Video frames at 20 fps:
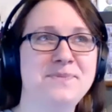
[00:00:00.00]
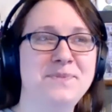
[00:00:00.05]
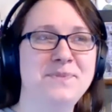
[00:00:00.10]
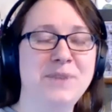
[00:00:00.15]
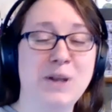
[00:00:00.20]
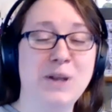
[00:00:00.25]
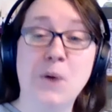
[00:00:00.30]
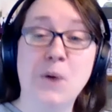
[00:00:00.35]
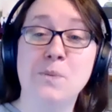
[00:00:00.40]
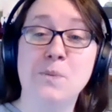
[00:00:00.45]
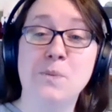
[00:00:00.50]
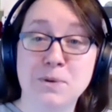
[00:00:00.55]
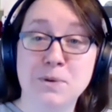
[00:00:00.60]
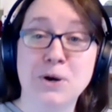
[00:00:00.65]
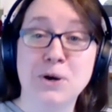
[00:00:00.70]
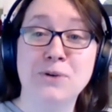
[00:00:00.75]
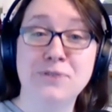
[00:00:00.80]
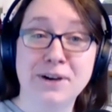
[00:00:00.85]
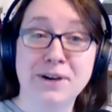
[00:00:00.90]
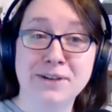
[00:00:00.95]
global
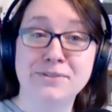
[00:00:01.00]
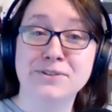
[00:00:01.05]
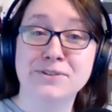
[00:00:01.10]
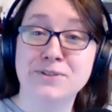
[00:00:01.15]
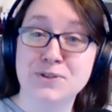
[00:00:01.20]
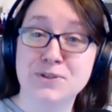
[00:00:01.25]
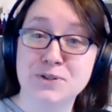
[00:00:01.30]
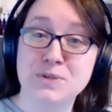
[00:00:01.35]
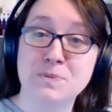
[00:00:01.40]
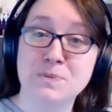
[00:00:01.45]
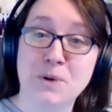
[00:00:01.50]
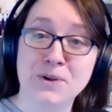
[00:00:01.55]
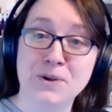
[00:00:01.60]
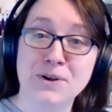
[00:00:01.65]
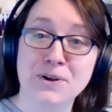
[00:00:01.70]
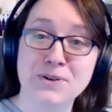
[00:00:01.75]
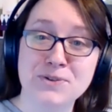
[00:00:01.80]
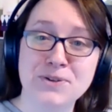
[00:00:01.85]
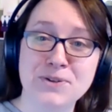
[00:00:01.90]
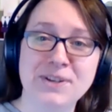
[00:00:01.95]
profile for such a small
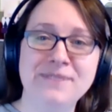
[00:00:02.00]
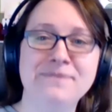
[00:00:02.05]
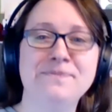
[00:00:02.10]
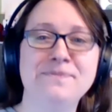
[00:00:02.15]
country,